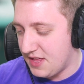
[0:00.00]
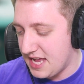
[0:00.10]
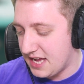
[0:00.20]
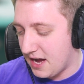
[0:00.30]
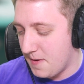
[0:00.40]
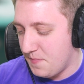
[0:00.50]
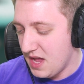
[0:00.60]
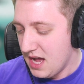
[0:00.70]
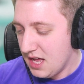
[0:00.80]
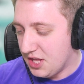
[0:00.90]
There you go.
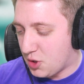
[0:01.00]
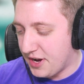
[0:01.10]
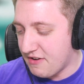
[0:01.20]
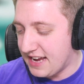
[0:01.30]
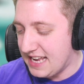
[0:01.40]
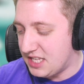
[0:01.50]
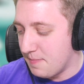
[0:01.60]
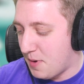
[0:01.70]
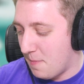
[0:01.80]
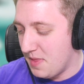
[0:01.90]
The quicker I get to the
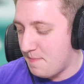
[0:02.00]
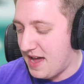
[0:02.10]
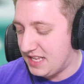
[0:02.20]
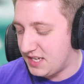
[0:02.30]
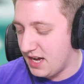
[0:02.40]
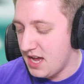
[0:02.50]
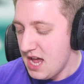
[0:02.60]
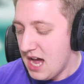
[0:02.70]
bomb, the better.